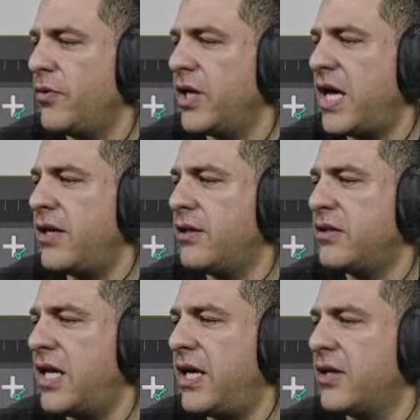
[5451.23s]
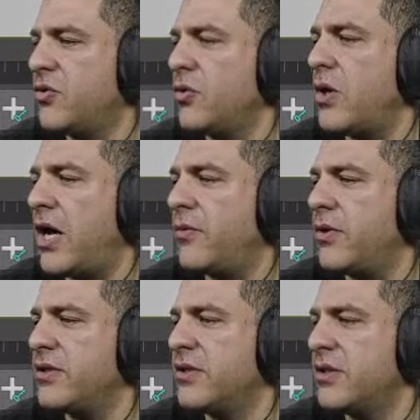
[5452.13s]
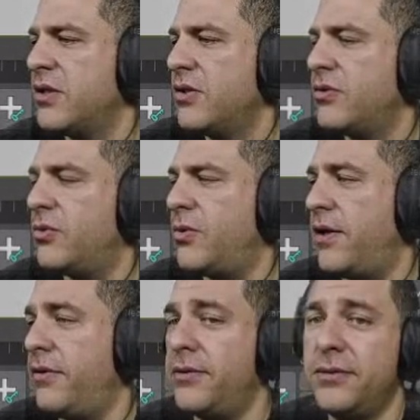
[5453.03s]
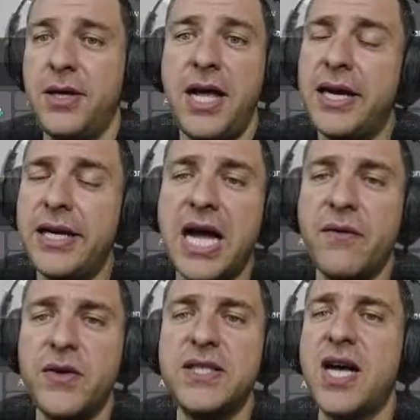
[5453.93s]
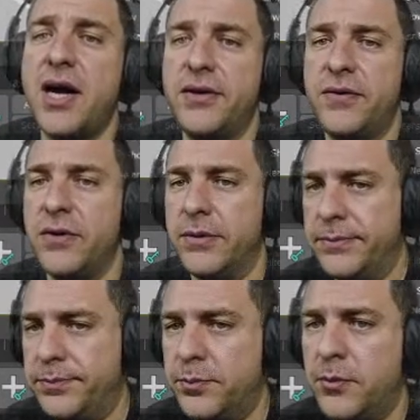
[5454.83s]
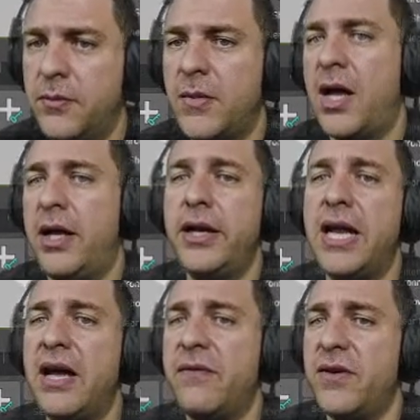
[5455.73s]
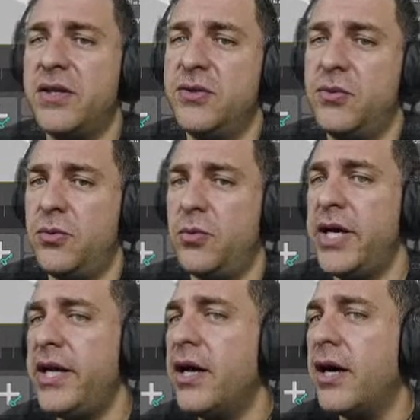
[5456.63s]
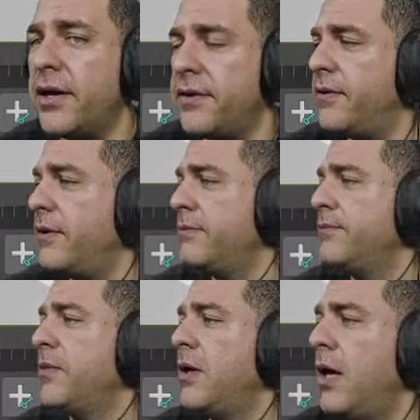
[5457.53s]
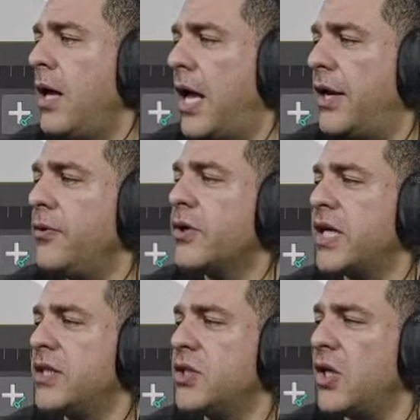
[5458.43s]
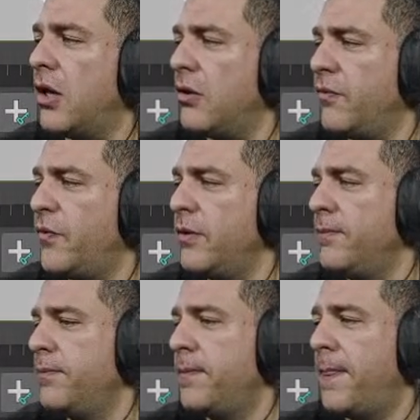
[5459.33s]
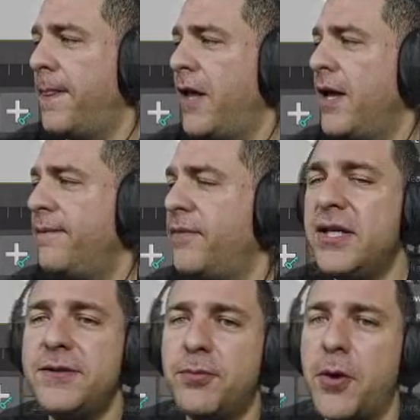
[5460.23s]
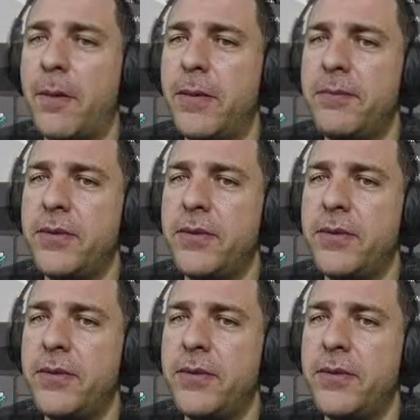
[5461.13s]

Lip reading: can take 2 hours to render. Life is hard. Life is really hard, and you can solve this problem